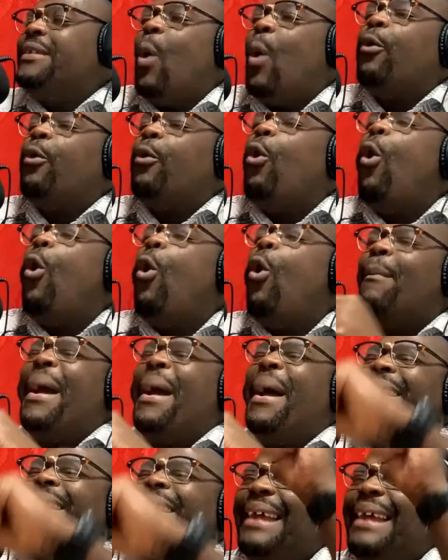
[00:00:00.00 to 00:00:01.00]
one over
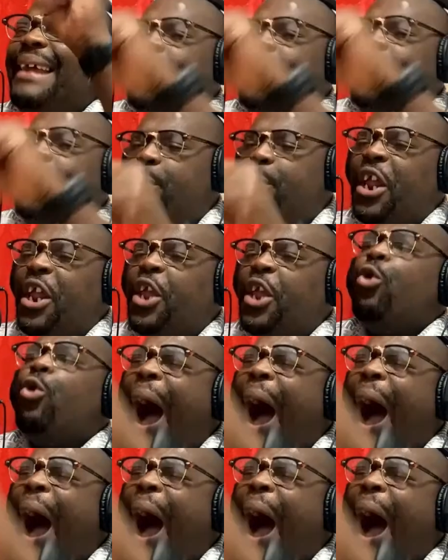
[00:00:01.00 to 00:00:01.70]
my dead body, you